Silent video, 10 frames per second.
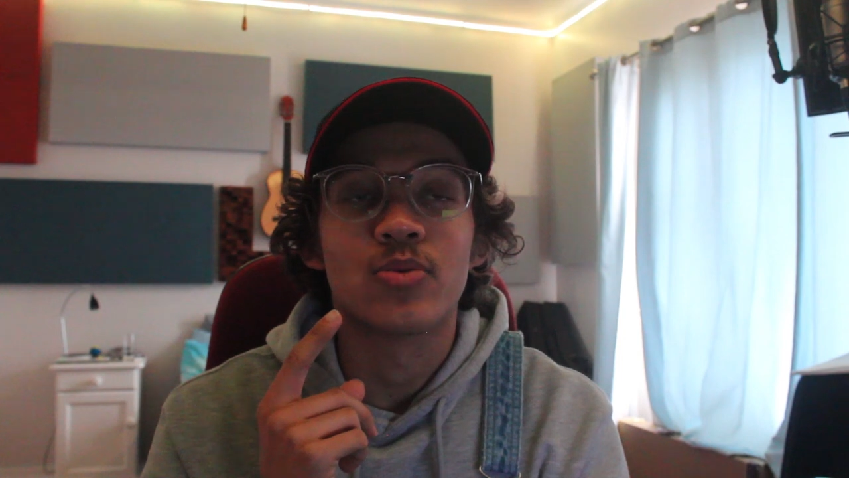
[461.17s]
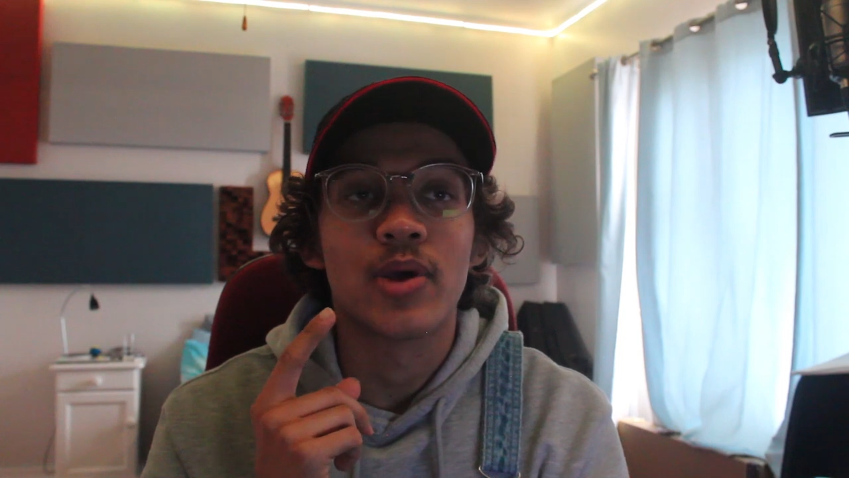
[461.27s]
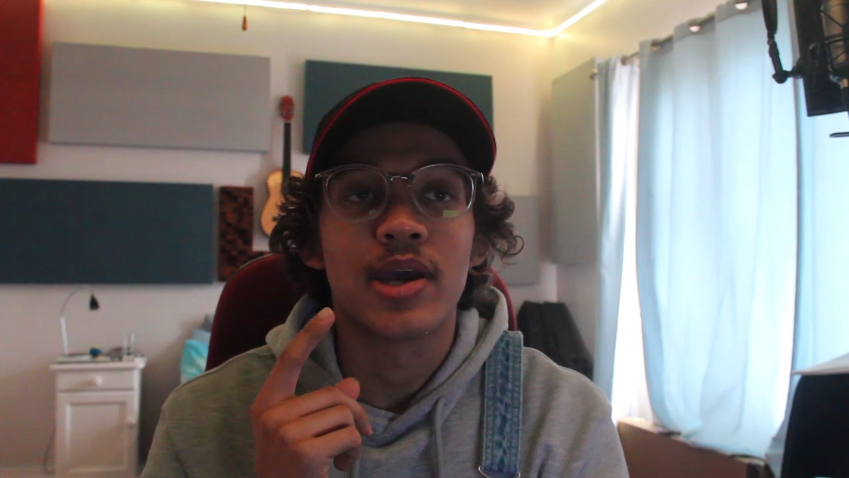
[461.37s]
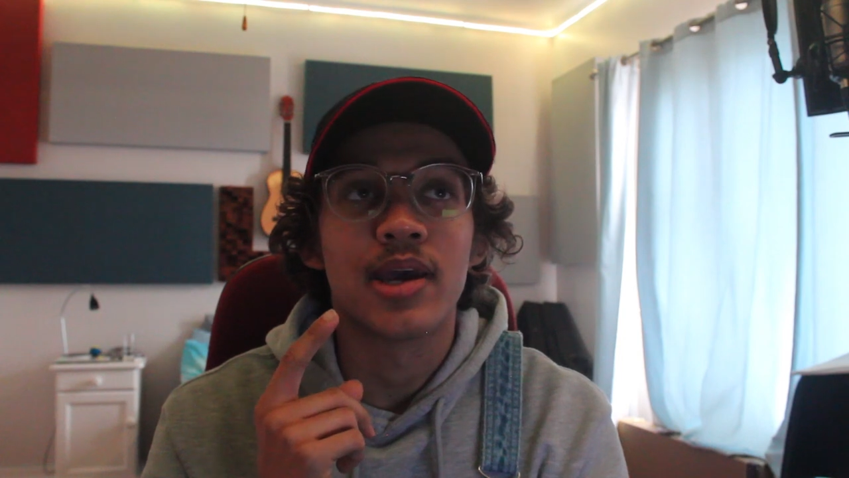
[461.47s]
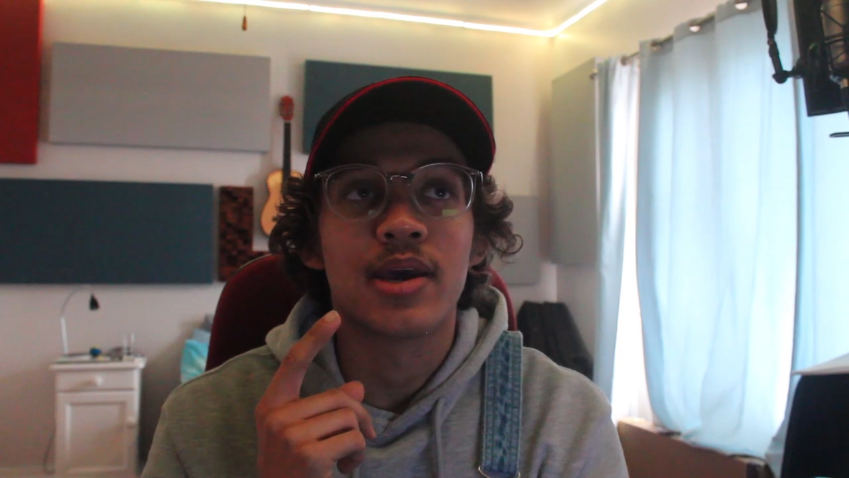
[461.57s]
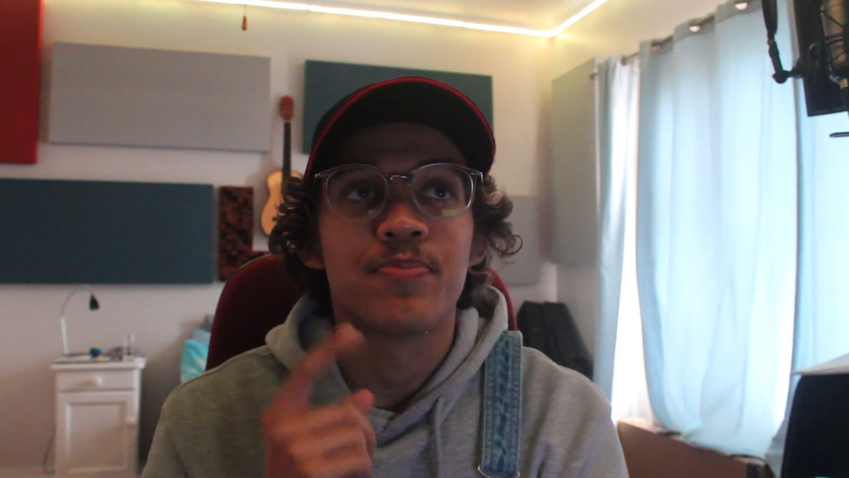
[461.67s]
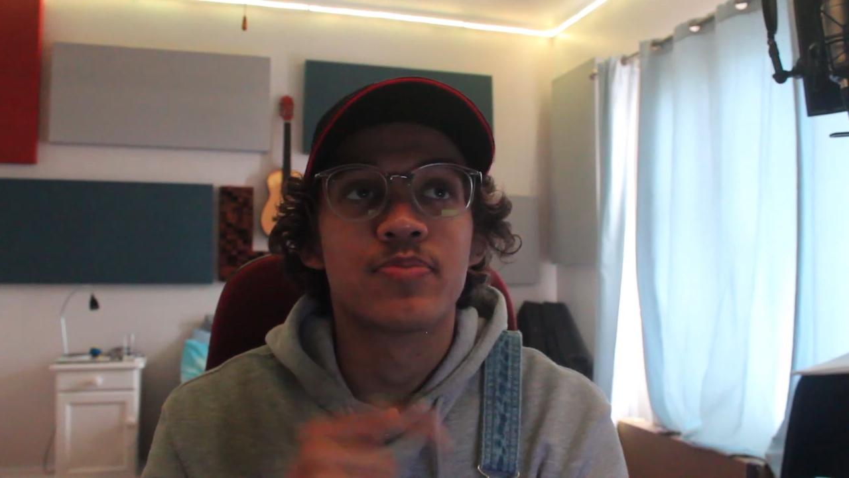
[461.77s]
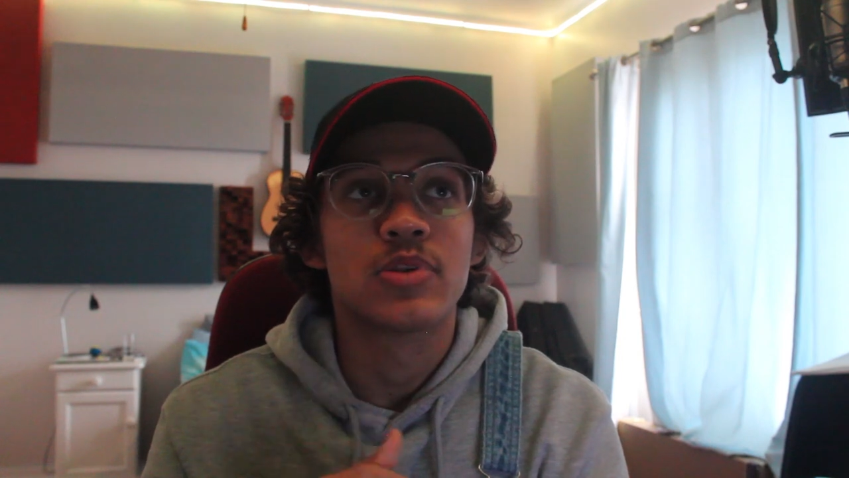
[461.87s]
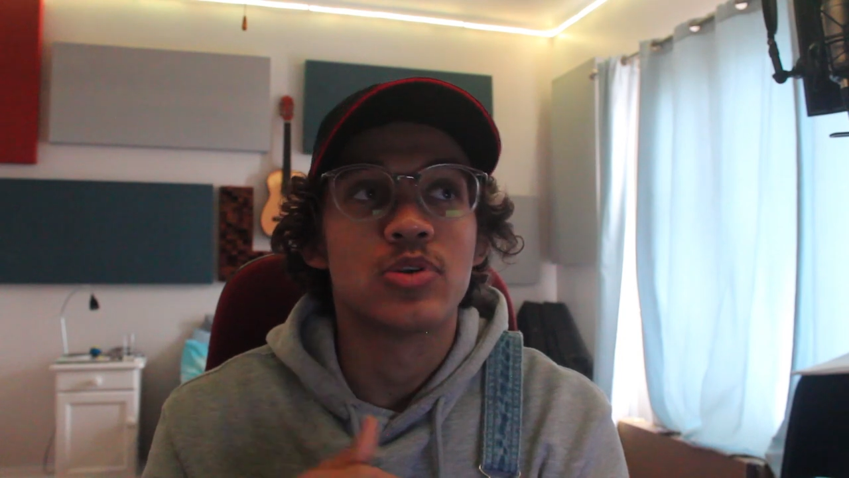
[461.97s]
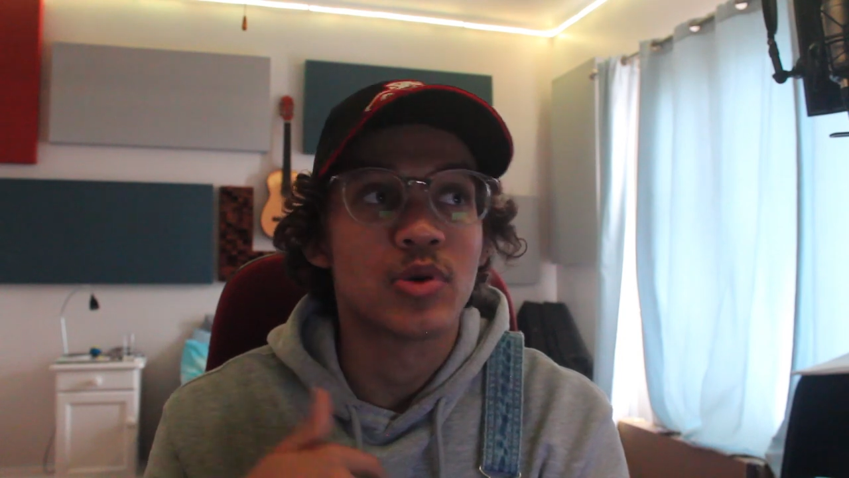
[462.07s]
where
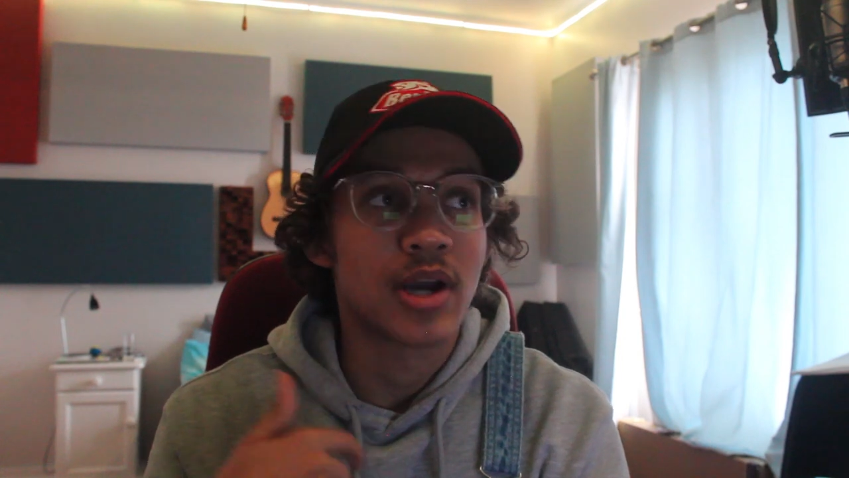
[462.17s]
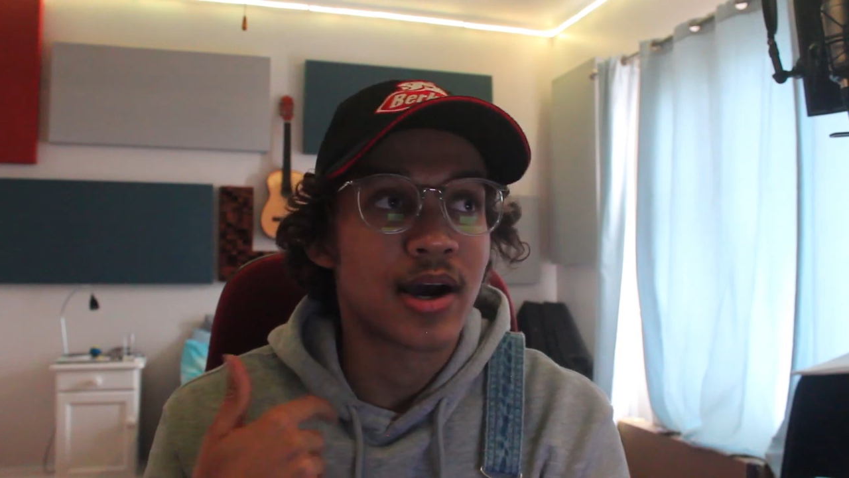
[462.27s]
you